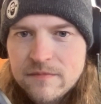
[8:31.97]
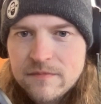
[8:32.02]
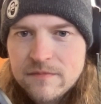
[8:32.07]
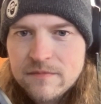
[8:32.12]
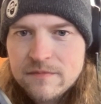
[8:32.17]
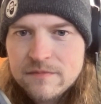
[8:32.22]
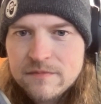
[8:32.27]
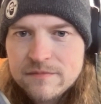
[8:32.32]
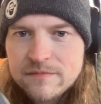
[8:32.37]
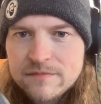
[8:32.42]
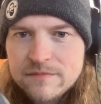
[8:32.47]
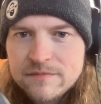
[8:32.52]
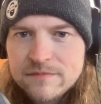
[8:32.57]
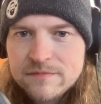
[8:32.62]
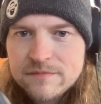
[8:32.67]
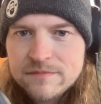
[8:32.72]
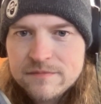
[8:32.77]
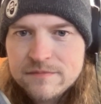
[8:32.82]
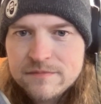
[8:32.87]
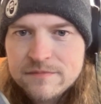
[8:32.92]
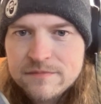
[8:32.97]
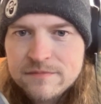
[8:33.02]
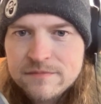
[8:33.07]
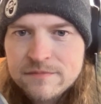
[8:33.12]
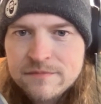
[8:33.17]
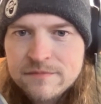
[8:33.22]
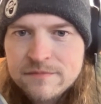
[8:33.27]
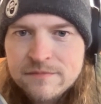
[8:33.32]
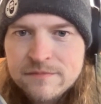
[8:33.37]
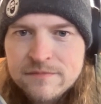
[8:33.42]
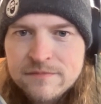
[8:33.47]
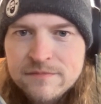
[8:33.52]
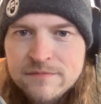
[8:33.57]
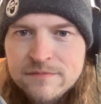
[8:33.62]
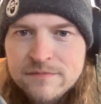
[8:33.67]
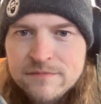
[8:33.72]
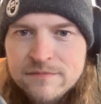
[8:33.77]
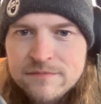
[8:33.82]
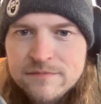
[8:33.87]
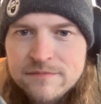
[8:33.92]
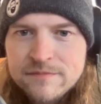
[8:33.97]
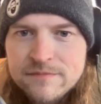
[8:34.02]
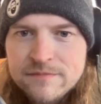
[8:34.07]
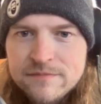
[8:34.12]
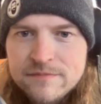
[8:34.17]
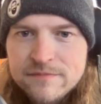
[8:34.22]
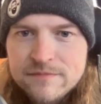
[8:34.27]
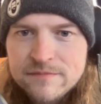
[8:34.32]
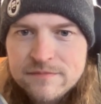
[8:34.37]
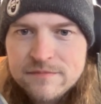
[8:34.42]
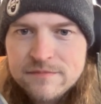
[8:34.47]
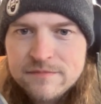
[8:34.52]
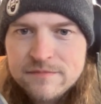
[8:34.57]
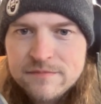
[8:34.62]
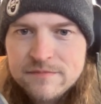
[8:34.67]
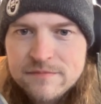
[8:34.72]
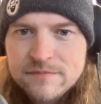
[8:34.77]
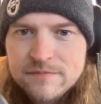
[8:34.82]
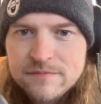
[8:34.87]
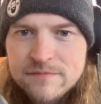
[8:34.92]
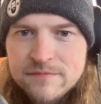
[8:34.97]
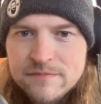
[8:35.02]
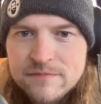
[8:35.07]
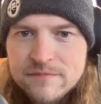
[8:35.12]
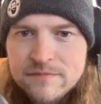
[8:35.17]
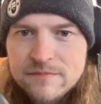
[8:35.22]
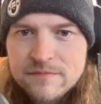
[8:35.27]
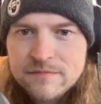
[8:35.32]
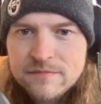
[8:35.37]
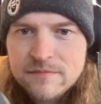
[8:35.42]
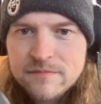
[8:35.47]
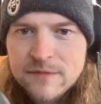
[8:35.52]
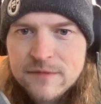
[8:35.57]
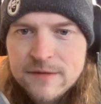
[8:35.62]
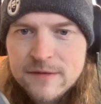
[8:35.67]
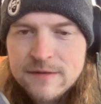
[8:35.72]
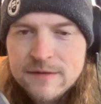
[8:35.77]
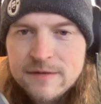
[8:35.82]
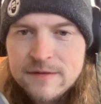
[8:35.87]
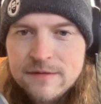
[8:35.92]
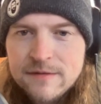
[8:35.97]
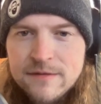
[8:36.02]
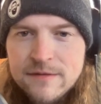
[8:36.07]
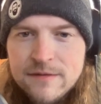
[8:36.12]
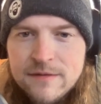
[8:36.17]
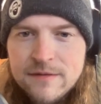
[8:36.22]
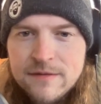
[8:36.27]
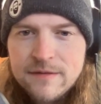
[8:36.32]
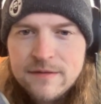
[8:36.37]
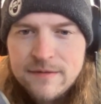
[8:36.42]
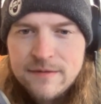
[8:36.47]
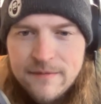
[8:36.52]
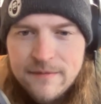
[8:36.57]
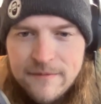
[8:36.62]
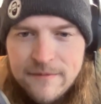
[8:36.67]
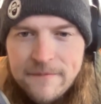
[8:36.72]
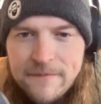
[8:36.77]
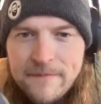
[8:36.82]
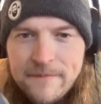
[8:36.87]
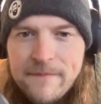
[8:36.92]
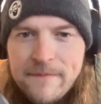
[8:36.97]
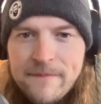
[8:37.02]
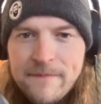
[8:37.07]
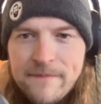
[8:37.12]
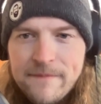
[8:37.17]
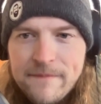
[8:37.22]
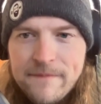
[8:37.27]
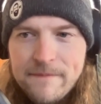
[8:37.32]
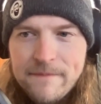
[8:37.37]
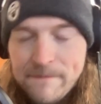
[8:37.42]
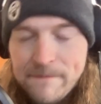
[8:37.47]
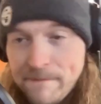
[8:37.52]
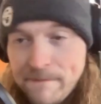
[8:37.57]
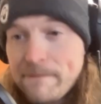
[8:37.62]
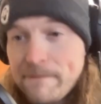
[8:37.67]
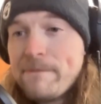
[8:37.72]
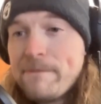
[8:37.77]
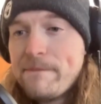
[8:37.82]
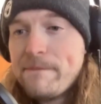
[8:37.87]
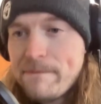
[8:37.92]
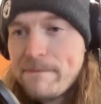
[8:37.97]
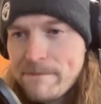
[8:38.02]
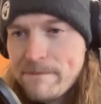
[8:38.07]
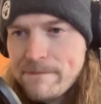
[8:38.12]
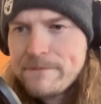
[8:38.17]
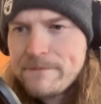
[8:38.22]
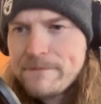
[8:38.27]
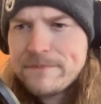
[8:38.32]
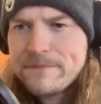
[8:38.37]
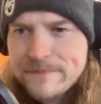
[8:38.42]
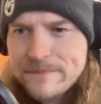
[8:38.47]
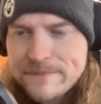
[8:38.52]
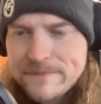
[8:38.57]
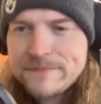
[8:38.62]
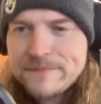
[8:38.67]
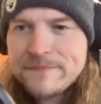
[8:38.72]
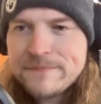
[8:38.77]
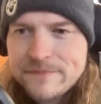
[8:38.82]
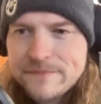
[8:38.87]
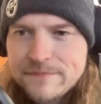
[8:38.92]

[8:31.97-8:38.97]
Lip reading: This person isn't speaking.